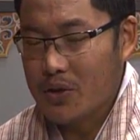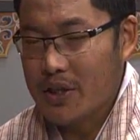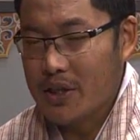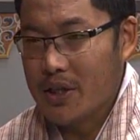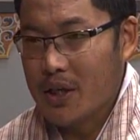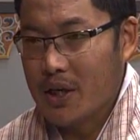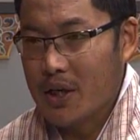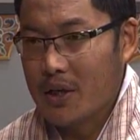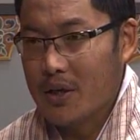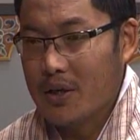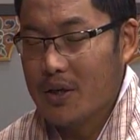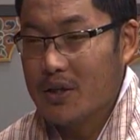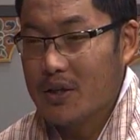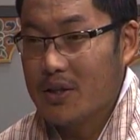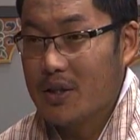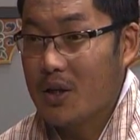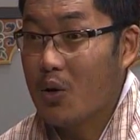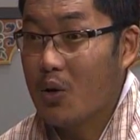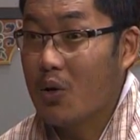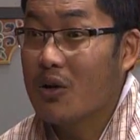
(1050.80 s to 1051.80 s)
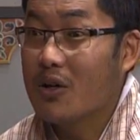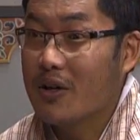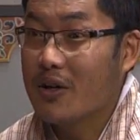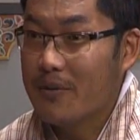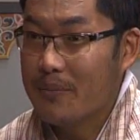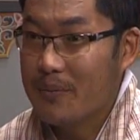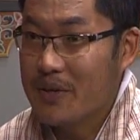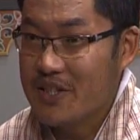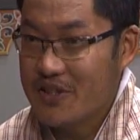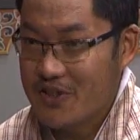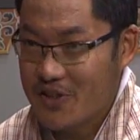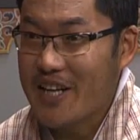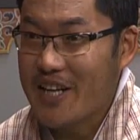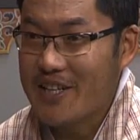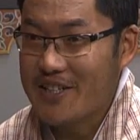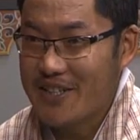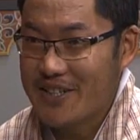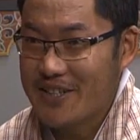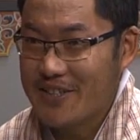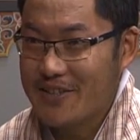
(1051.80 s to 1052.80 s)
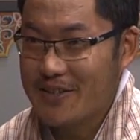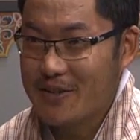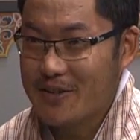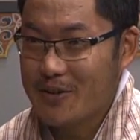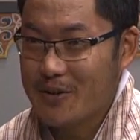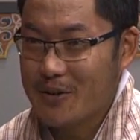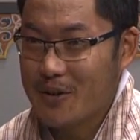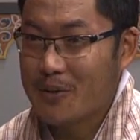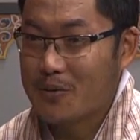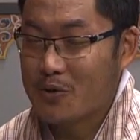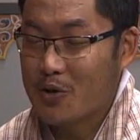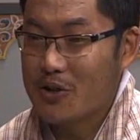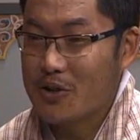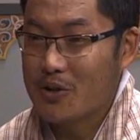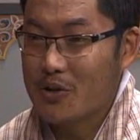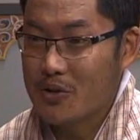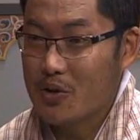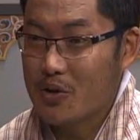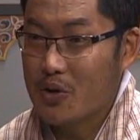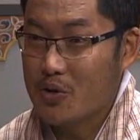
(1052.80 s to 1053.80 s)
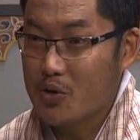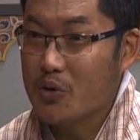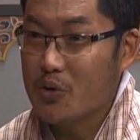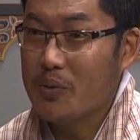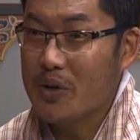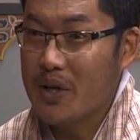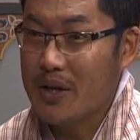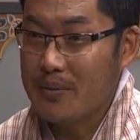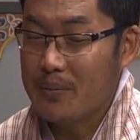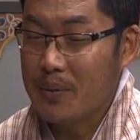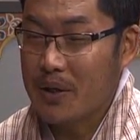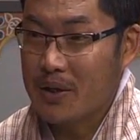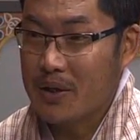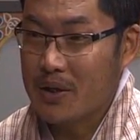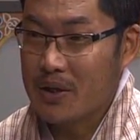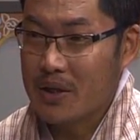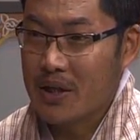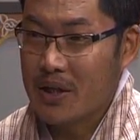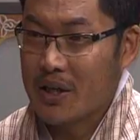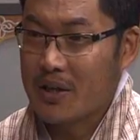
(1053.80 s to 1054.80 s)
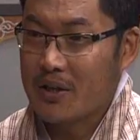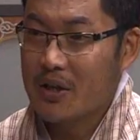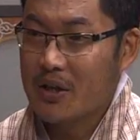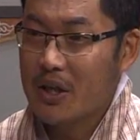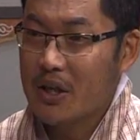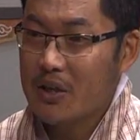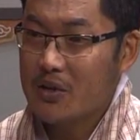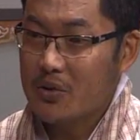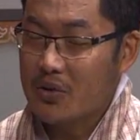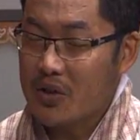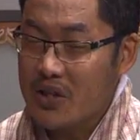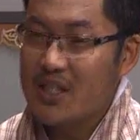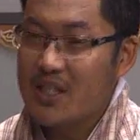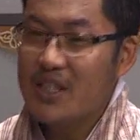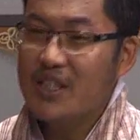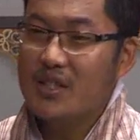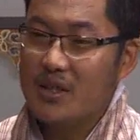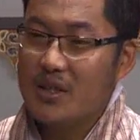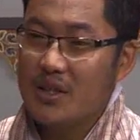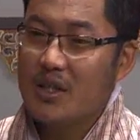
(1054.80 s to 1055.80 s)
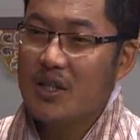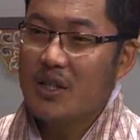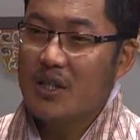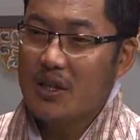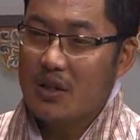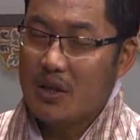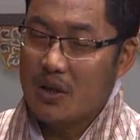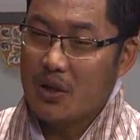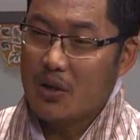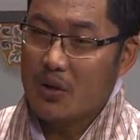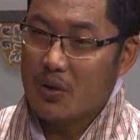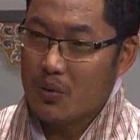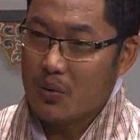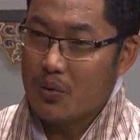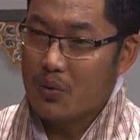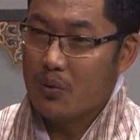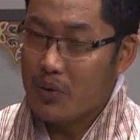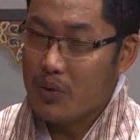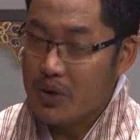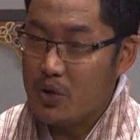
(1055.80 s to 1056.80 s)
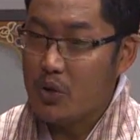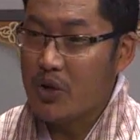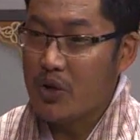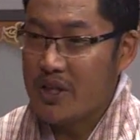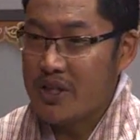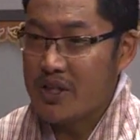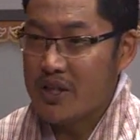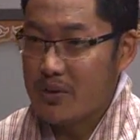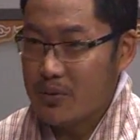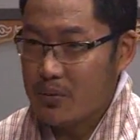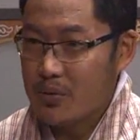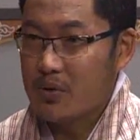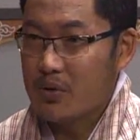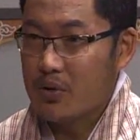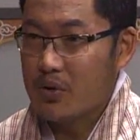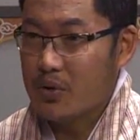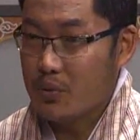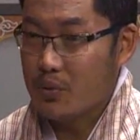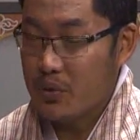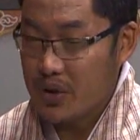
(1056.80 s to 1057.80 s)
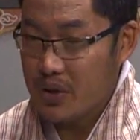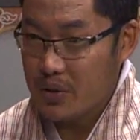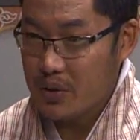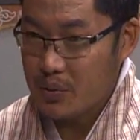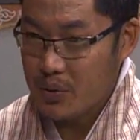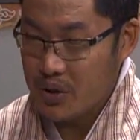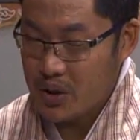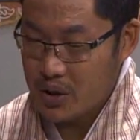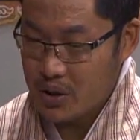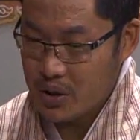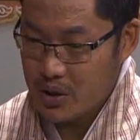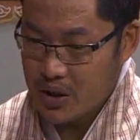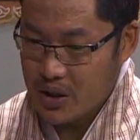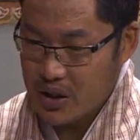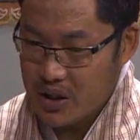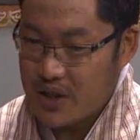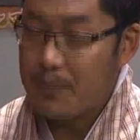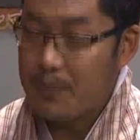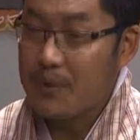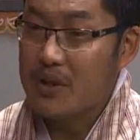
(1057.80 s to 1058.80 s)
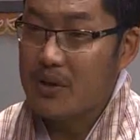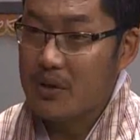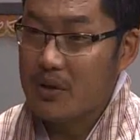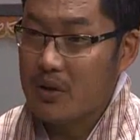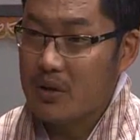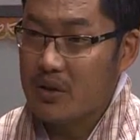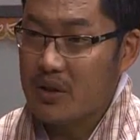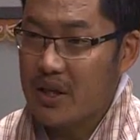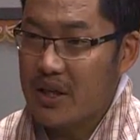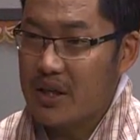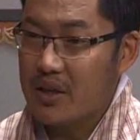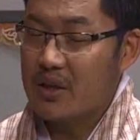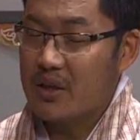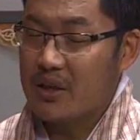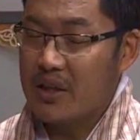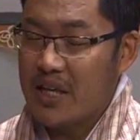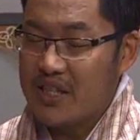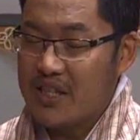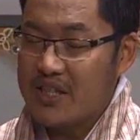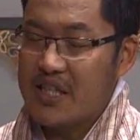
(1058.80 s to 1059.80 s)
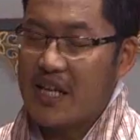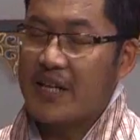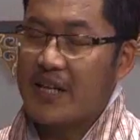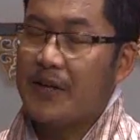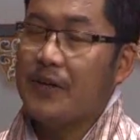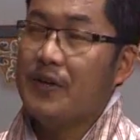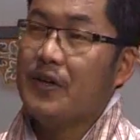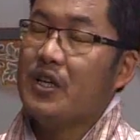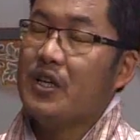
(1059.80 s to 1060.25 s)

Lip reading: the local government grant of 2 million per year. So these things, we do it. We keep in. That is like